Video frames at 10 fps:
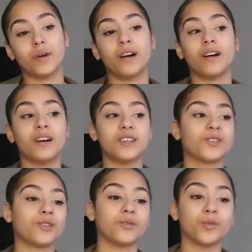but I
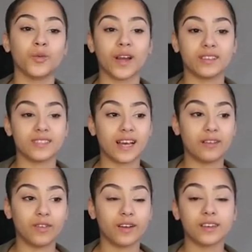don't always
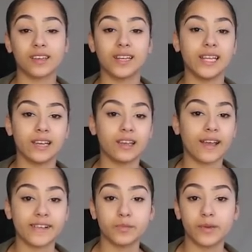have like a clear
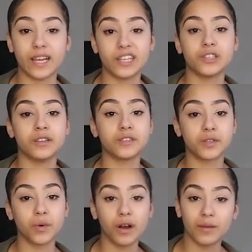explanation as
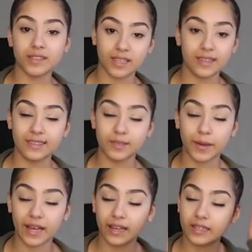to why my skin's
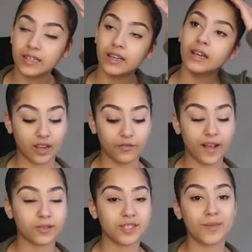bad I
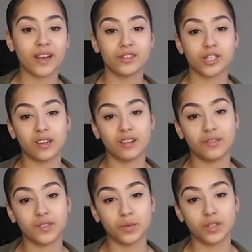found some energy
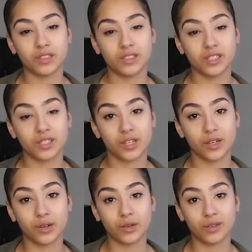afterwards
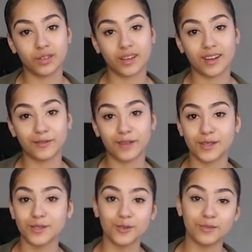to kind of
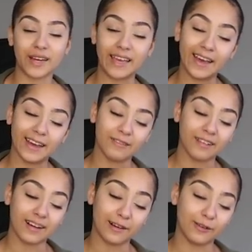like sort my hair
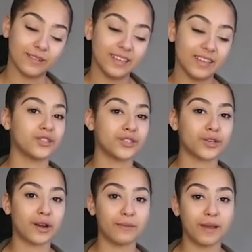out I just
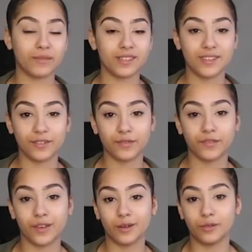try and make myself
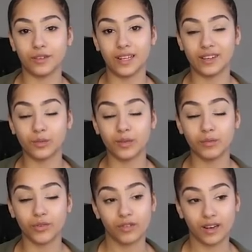feel a little bit
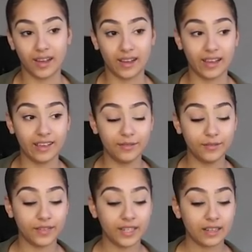more alive
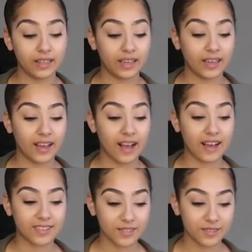
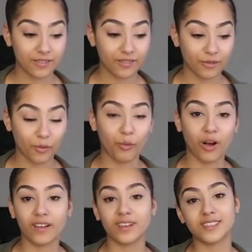hasn't
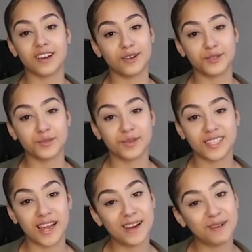worked
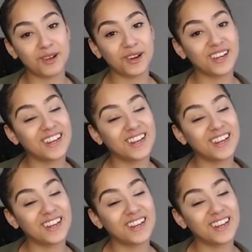100% I'm not